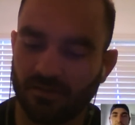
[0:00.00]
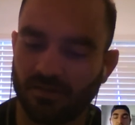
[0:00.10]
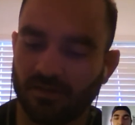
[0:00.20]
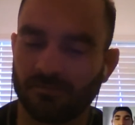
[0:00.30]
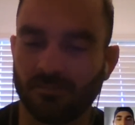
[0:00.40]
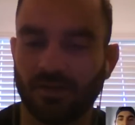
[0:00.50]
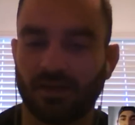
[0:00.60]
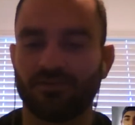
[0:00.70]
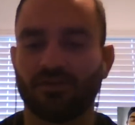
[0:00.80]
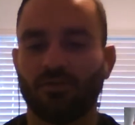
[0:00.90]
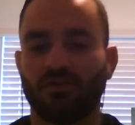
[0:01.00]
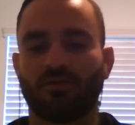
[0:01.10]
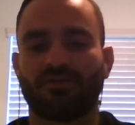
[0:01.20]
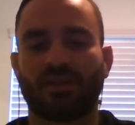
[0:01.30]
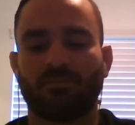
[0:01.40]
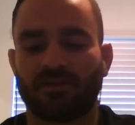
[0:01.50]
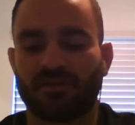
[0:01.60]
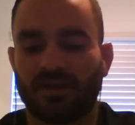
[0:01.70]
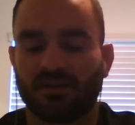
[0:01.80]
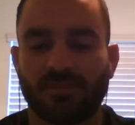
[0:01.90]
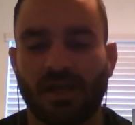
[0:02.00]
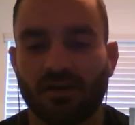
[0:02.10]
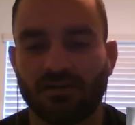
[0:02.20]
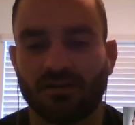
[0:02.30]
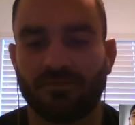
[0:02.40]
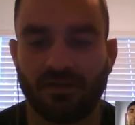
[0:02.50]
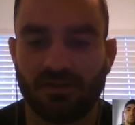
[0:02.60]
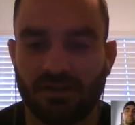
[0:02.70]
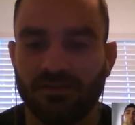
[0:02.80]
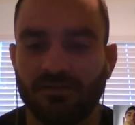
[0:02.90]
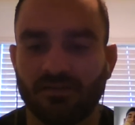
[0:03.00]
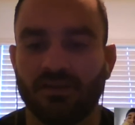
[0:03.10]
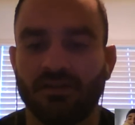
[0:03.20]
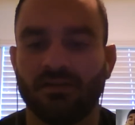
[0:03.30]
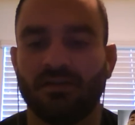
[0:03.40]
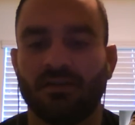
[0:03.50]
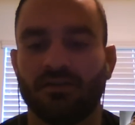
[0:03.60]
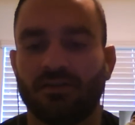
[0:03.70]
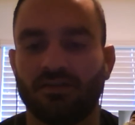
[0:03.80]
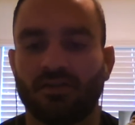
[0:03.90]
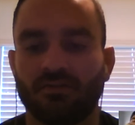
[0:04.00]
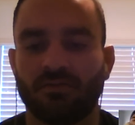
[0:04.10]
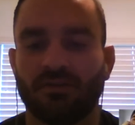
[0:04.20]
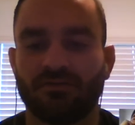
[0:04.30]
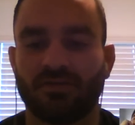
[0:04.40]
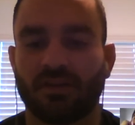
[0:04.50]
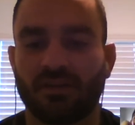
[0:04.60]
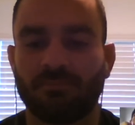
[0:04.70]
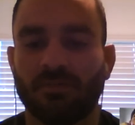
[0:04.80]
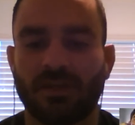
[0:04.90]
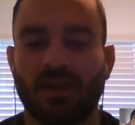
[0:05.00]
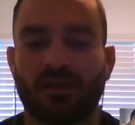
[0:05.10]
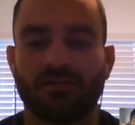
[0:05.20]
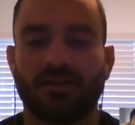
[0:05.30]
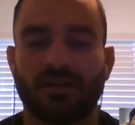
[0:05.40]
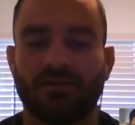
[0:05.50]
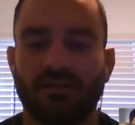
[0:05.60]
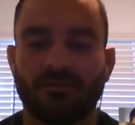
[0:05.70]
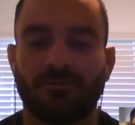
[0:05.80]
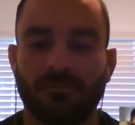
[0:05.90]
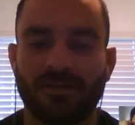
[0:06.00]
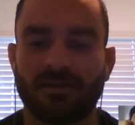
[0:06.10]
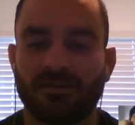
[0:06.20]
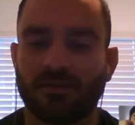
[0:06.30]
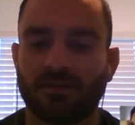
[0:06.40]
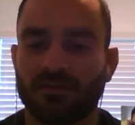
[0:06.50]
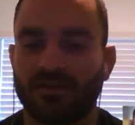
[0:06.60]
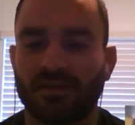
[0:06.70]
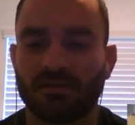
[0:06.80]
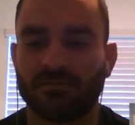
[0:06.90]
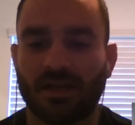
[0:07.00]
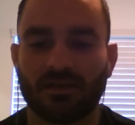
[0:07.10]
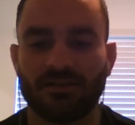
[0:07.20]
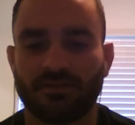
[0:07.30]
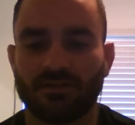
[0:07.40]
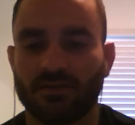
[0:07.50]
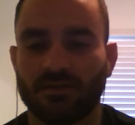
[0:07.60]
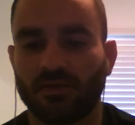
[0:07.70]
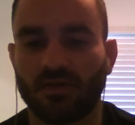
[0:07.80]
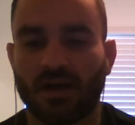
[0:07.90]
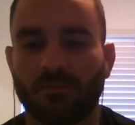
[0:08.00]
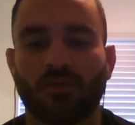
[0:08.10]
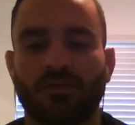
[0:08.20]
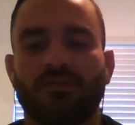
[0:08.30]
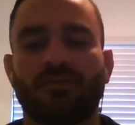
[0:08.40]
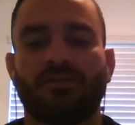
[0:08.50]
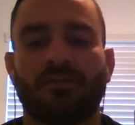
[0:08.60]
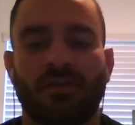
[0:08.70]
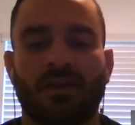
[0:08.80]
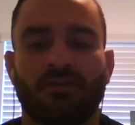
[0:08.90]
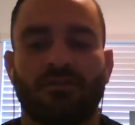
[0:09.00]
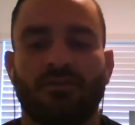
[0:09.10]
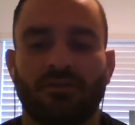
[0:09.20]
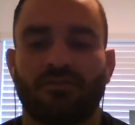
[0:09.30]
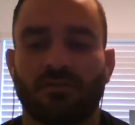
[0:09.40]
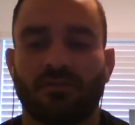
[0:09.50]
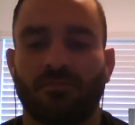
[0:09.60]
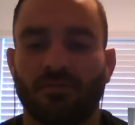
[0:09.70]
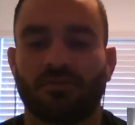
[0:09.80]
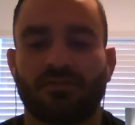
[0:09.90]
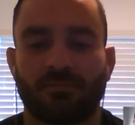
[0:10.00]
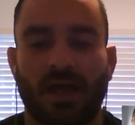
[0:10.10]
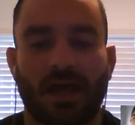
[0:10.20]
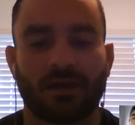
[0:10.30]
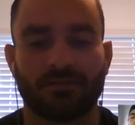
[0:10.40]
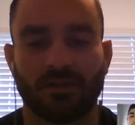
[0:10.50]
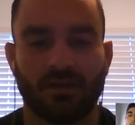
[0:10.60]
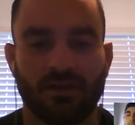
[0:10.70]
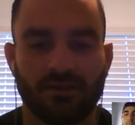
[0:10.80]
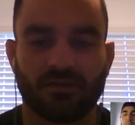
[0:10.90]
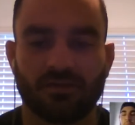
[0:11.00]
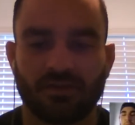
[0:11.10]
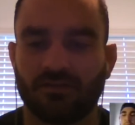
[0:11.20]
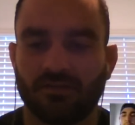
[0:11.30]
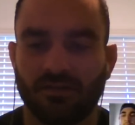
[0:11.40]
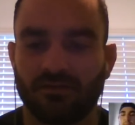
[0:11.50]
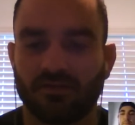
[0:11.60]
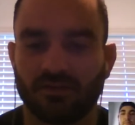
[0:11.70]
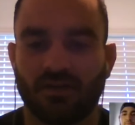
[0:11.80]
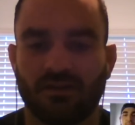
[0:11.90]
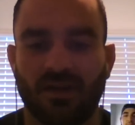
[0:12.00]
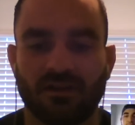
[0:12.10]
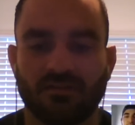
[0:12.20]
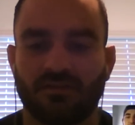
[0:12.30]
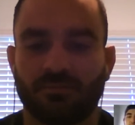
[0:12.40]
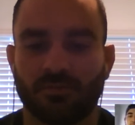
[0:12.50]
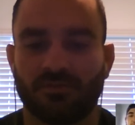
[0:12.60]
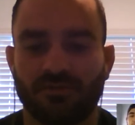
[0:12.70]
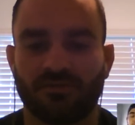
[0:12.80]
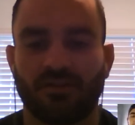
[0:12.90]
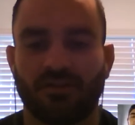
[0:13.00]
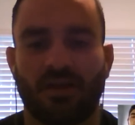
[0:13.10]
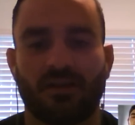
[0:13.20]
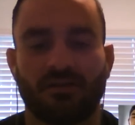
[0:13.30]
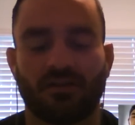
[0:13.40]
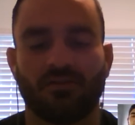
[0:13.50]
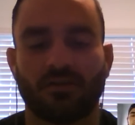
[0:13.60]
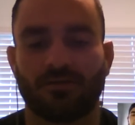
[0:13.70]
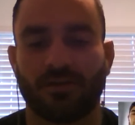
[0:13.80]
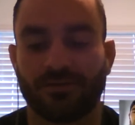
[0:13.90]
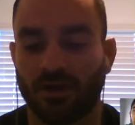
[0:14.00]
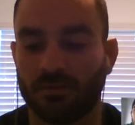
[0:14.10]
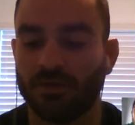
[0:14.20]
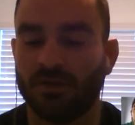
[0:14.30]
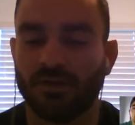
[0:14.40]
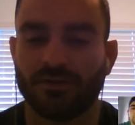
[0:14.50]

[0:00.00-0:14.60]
Henry Cejudo was able to take him down fairly easily, you know, and keep him down. And I think if Formiga is able to take him down, he's going to do a lot more than just lay on you. He's going to look to pass. He's going to advance his position and look for the sub.